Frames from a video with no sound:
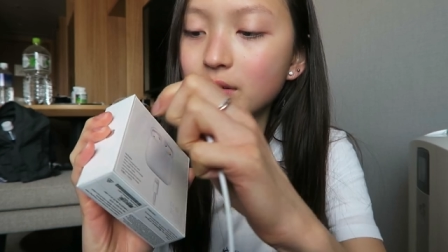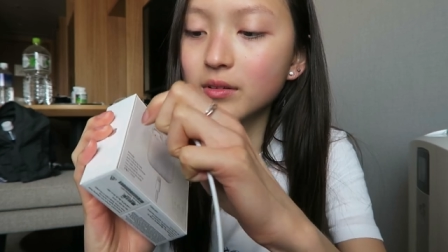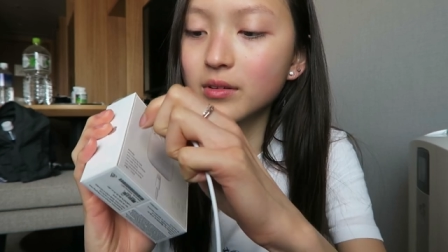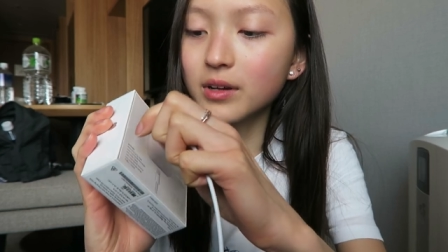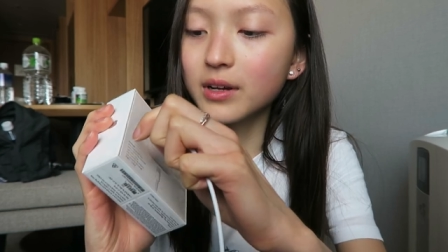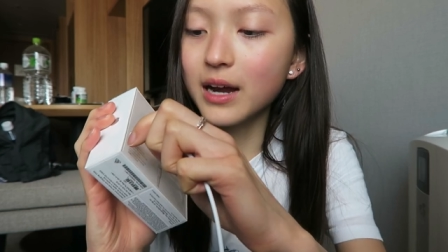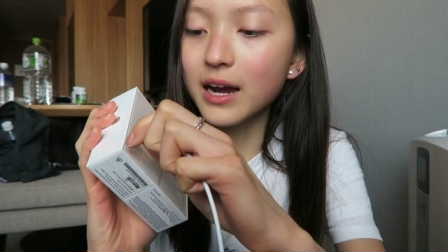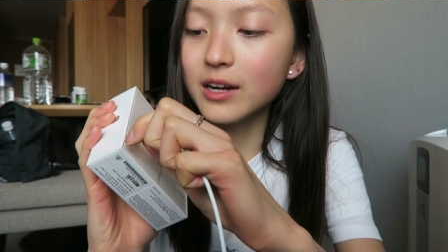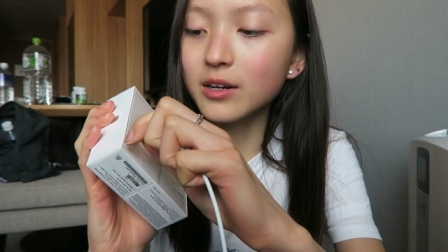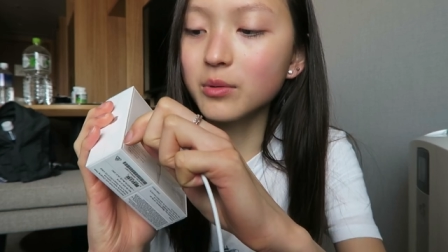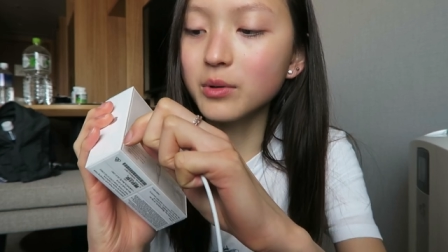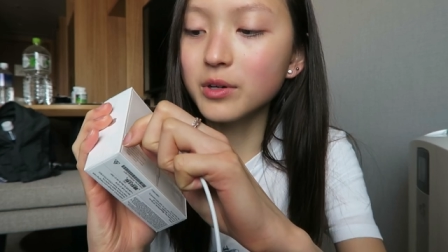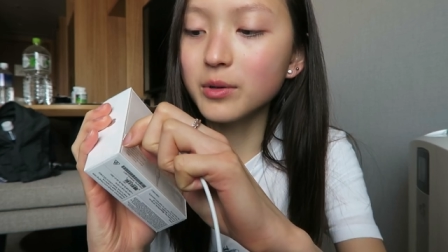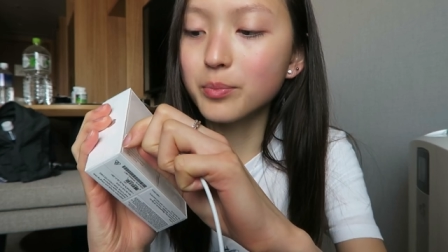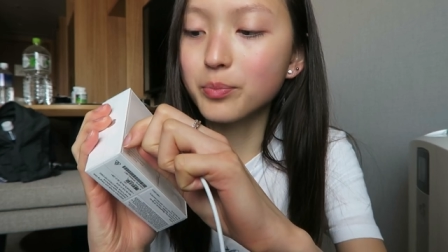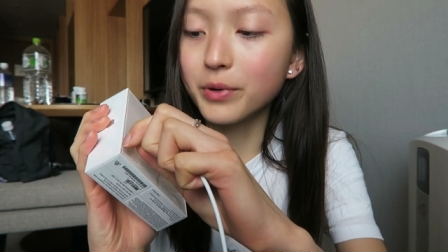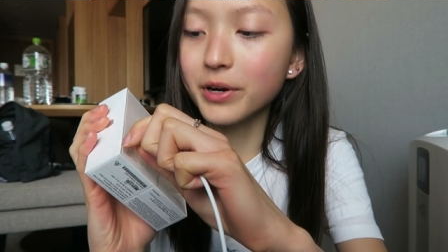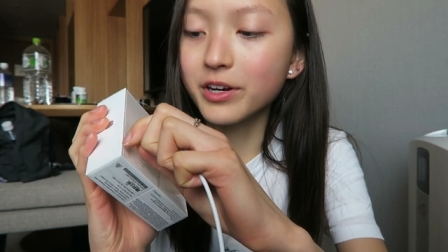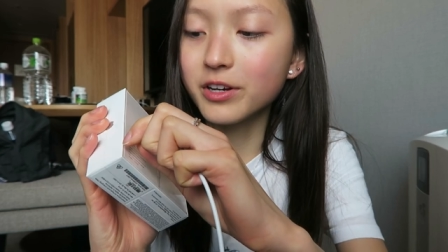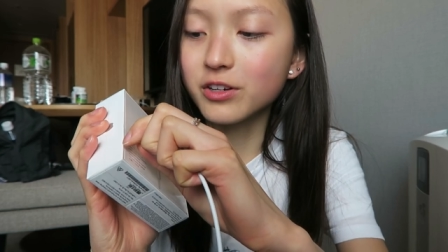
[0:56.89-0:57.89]
Look, I don't want to
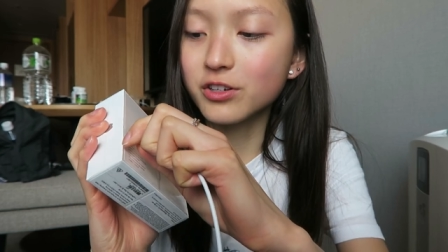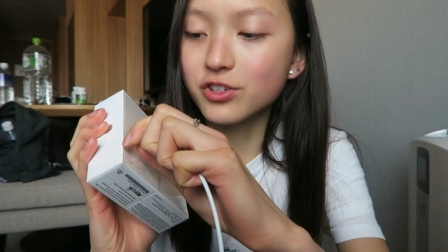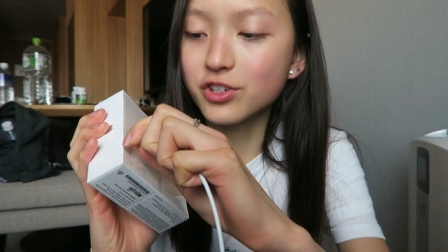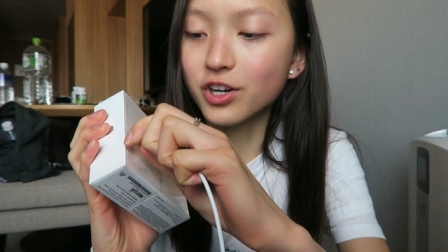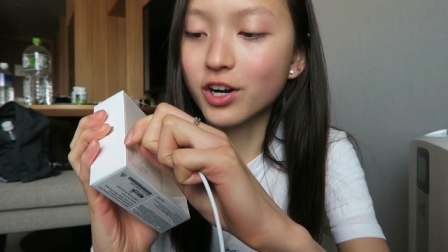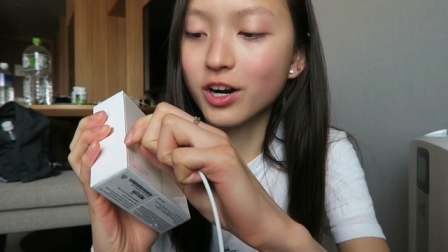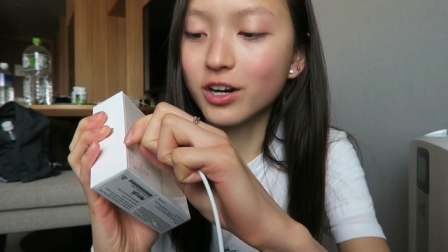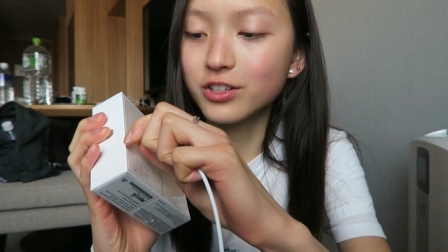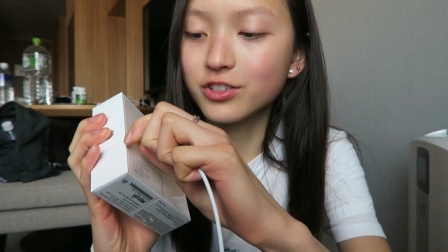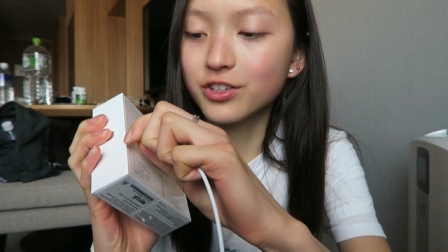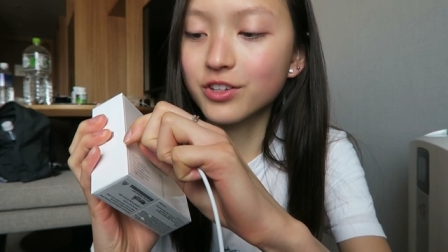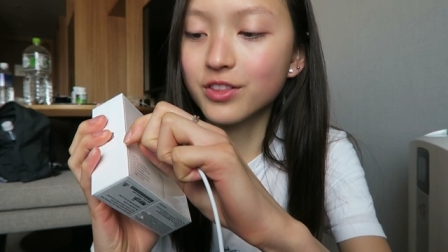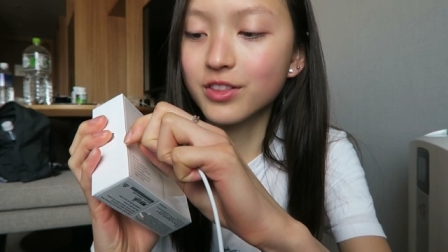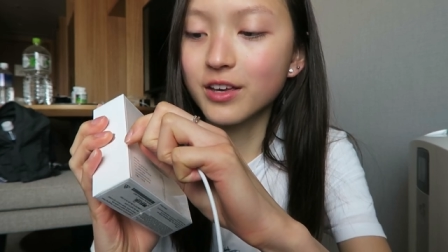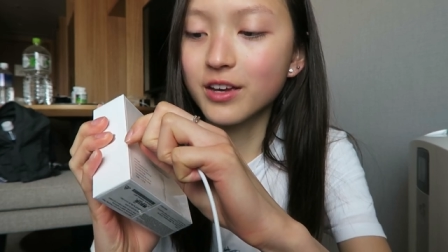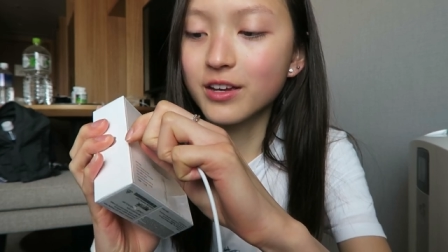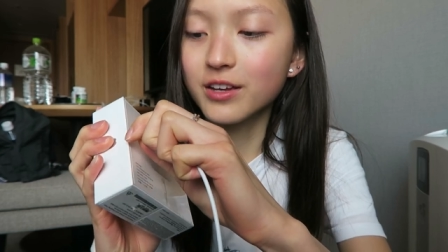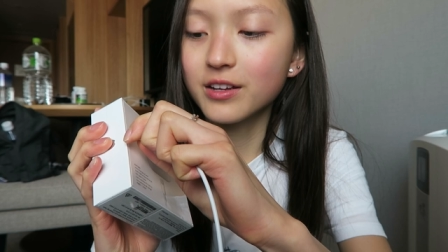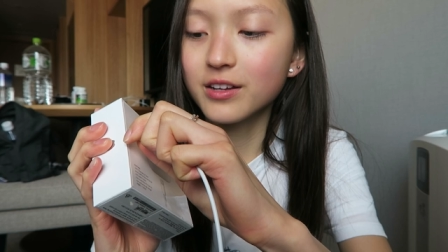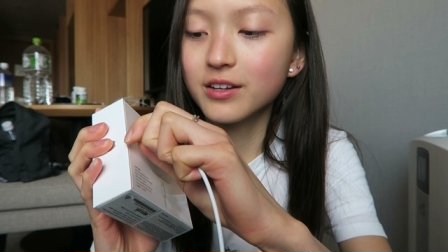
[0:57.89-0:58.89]
break your charger
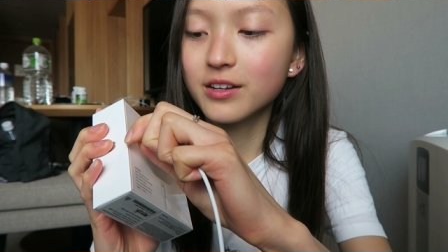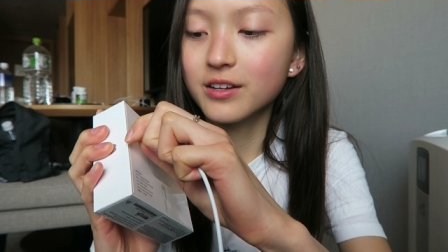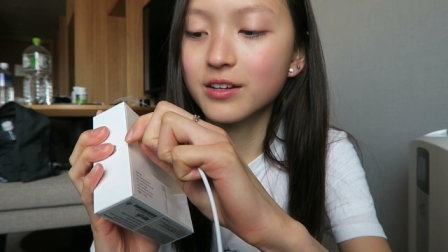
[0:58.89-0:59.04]
thing.